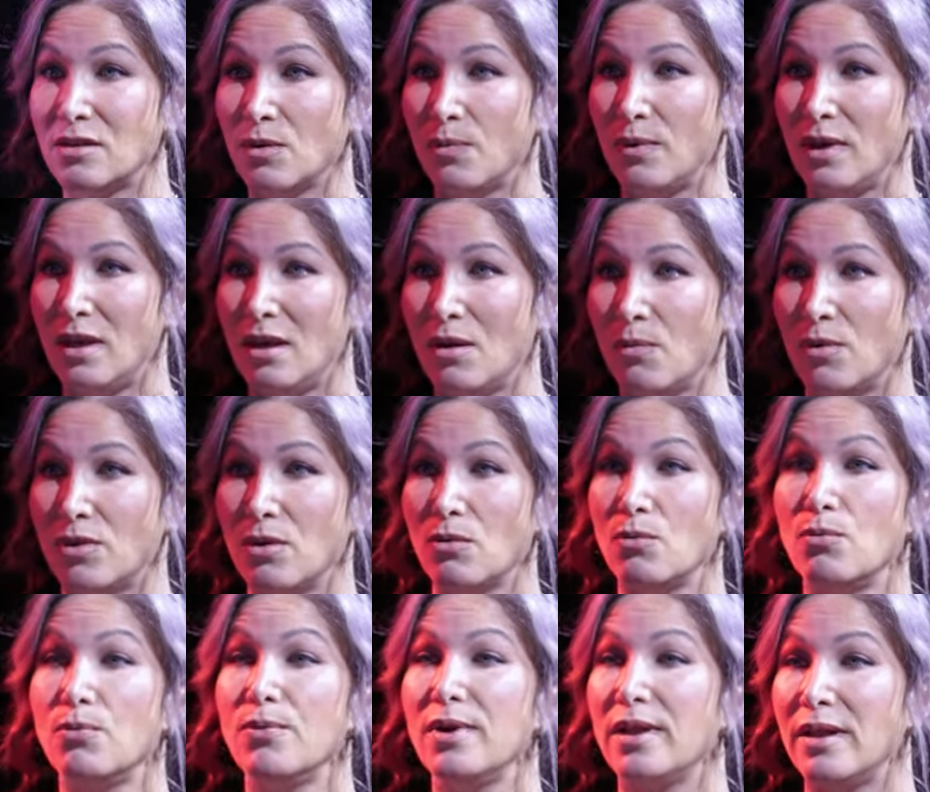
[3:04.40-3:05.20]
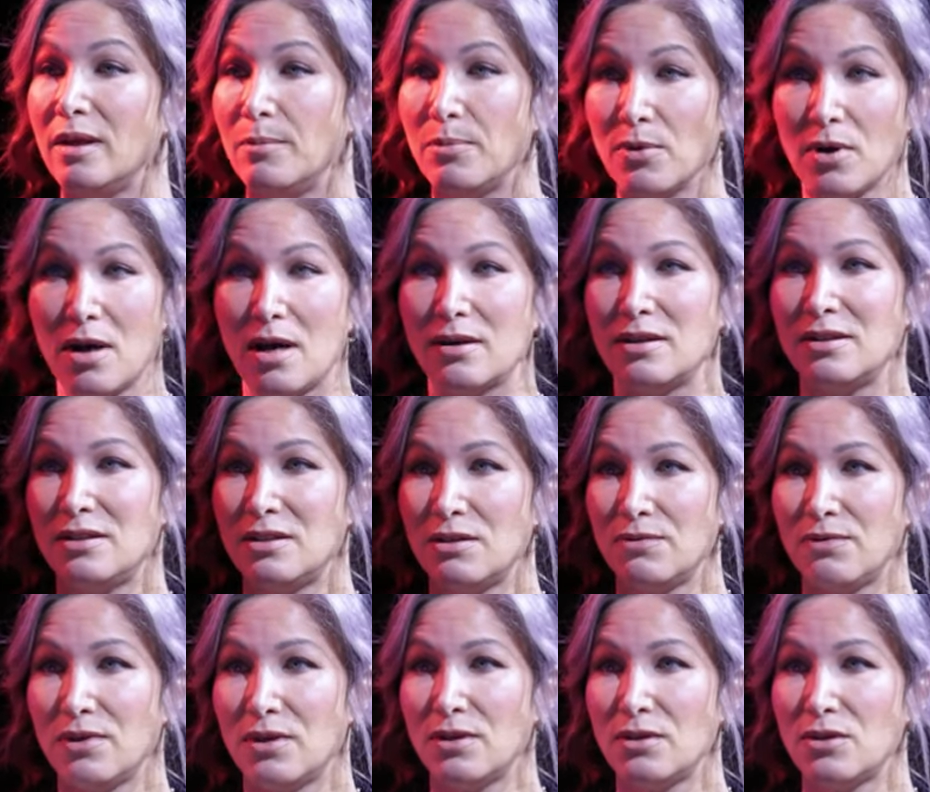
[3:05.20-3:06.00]
a week with a really broad and
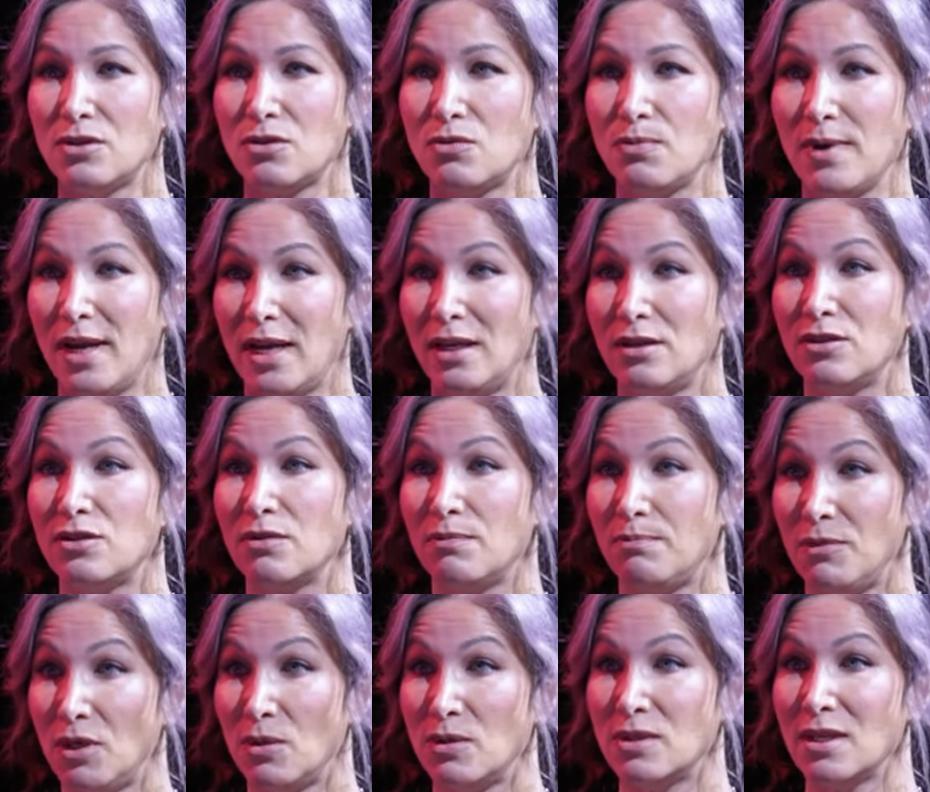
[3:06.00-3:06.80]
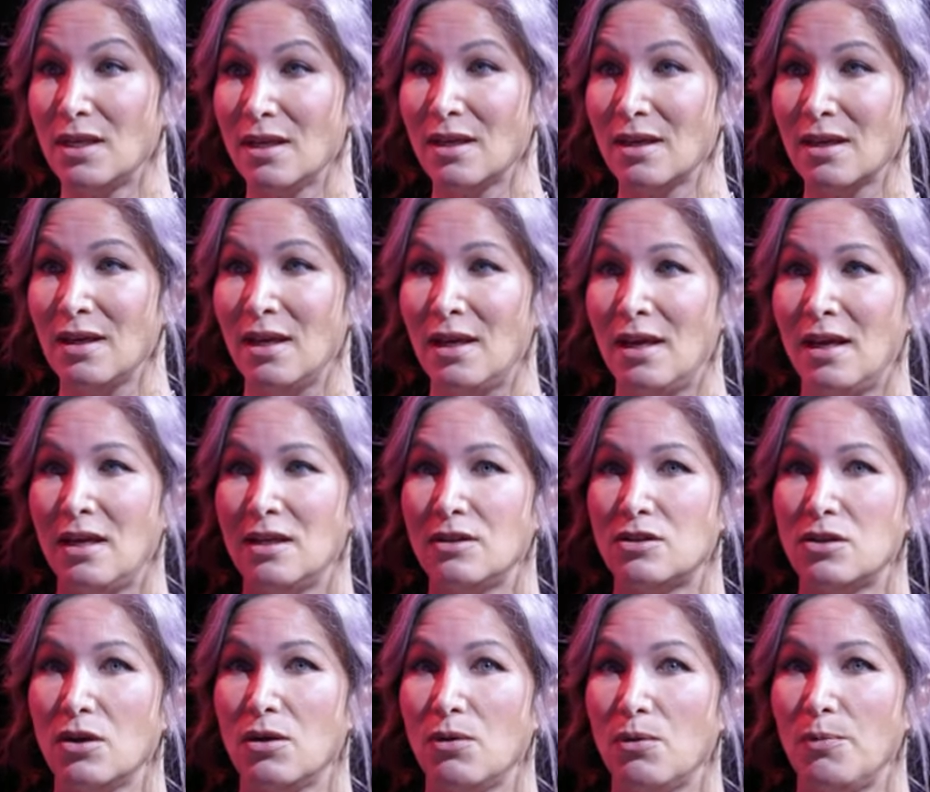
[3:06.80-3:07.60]
diverse range of music.
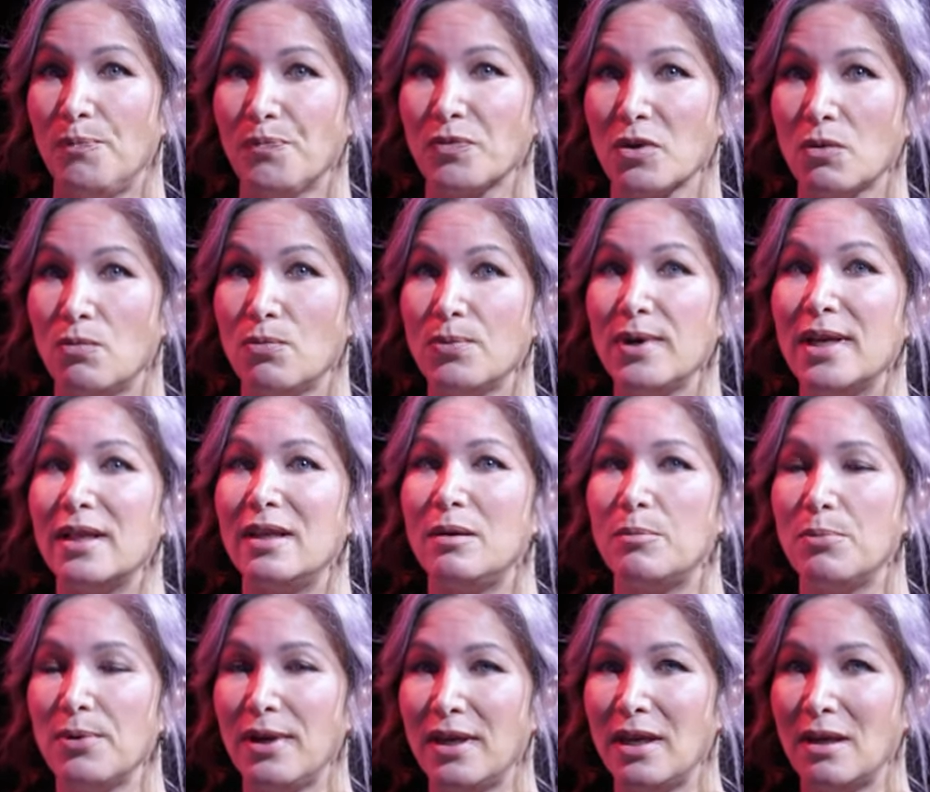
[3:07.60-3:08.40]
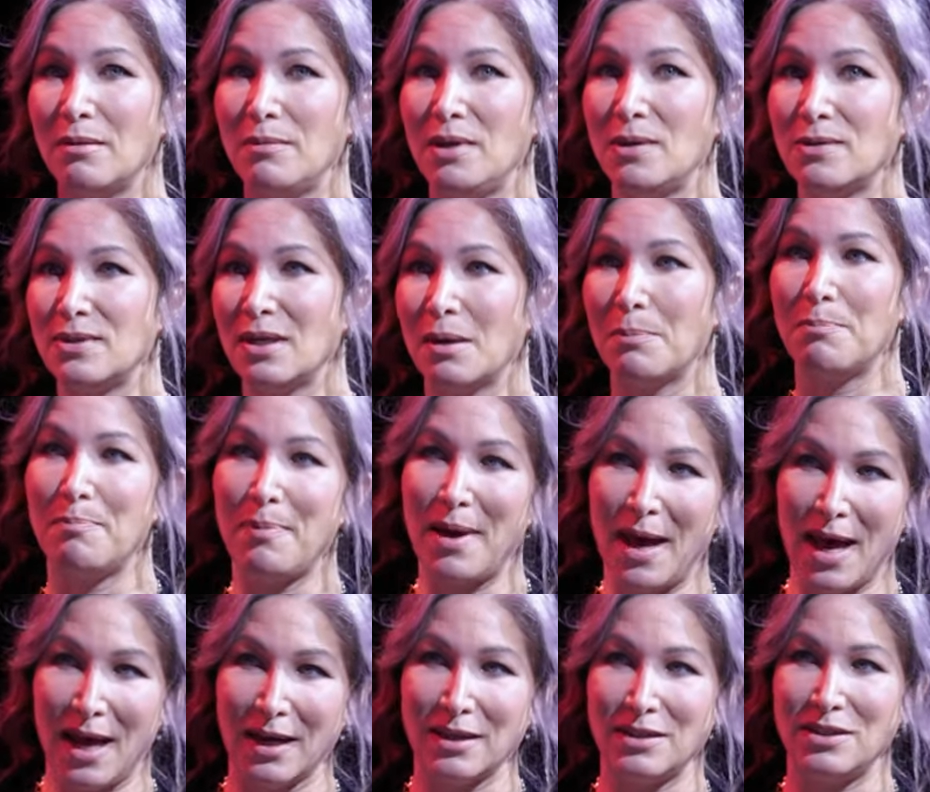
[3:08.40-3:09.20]
So really bringing music
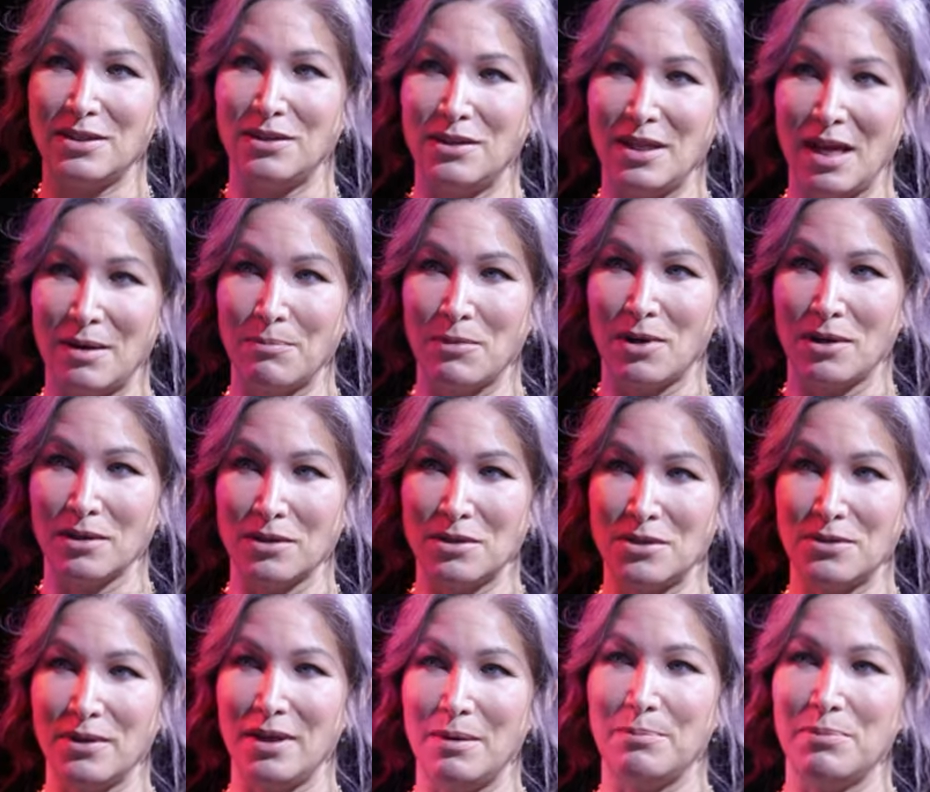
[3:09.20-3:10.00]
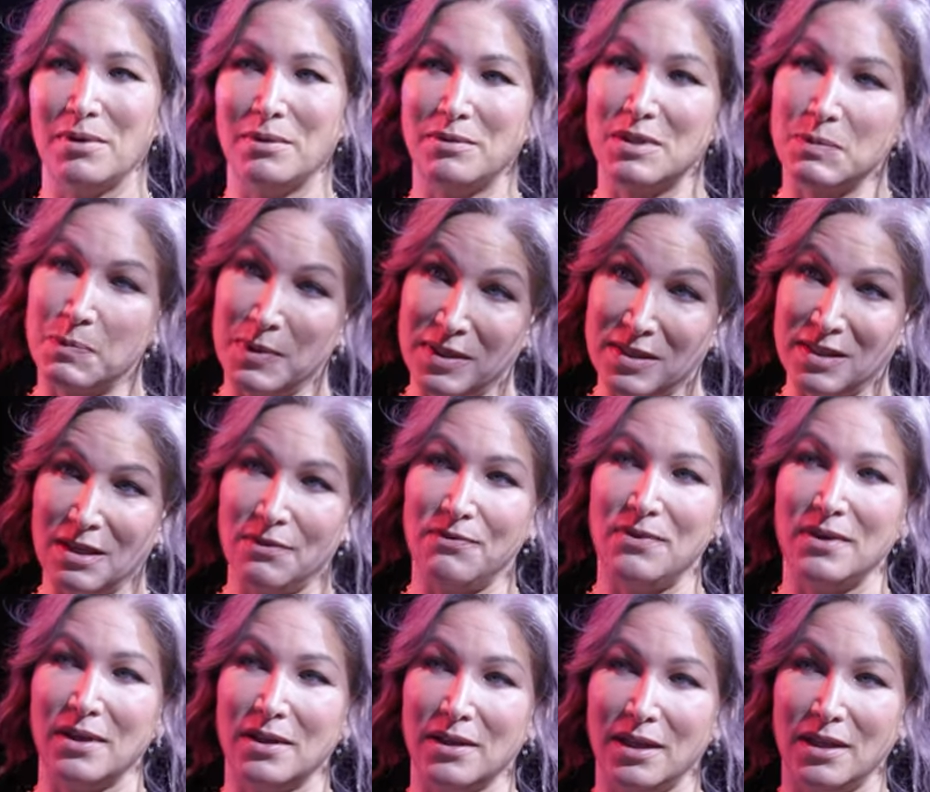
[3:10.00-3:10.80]
back to Denmark Street, but
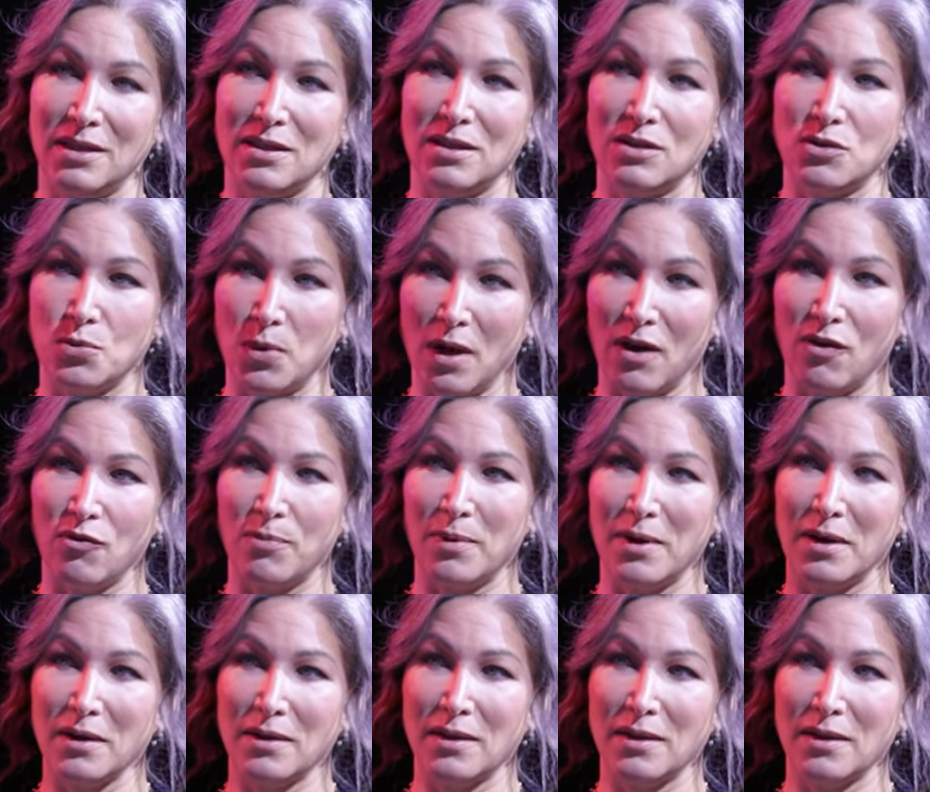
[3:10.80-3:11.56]
specifically to the 12 Bar